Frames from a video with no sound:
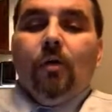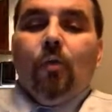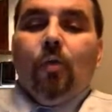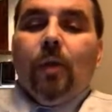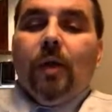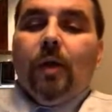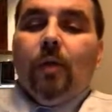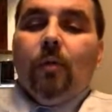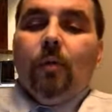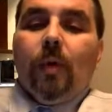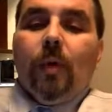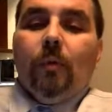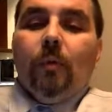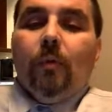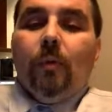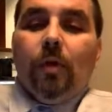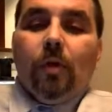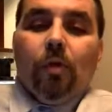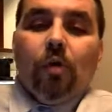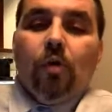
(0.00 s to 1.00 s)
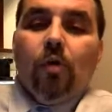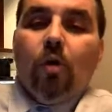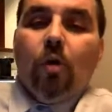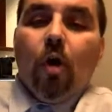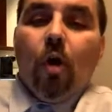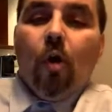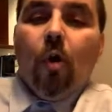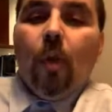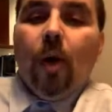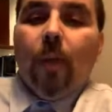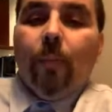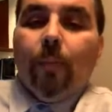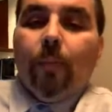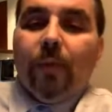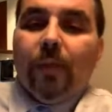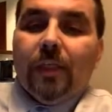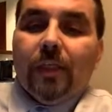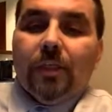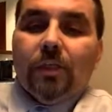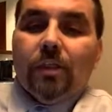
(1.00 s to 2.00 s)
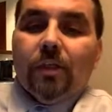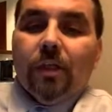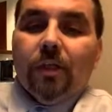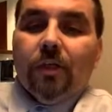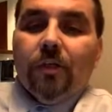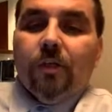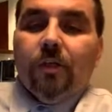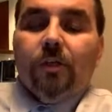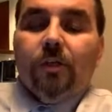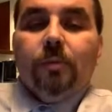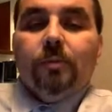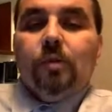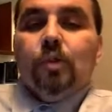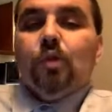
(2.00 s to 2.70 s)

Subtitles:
When you grow up with each other in the